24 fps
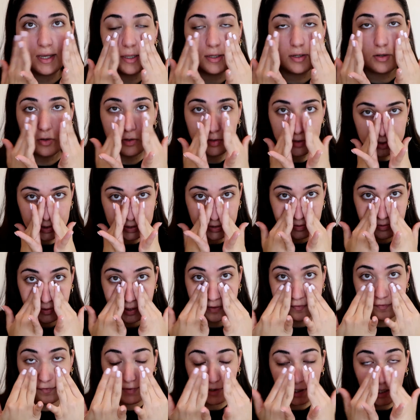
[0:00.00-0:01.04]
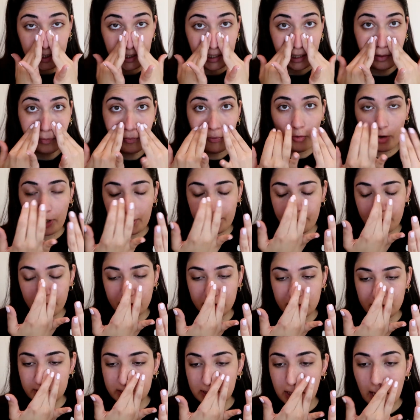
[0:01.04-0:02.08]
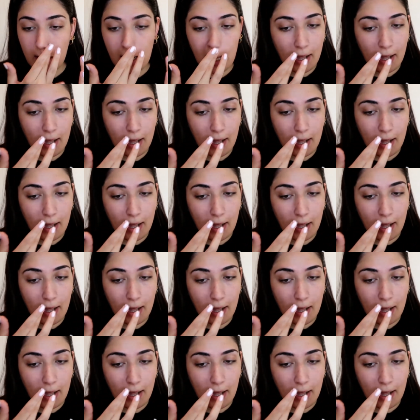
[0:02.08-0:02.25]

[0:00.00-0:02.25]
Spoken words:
and also I feel like primers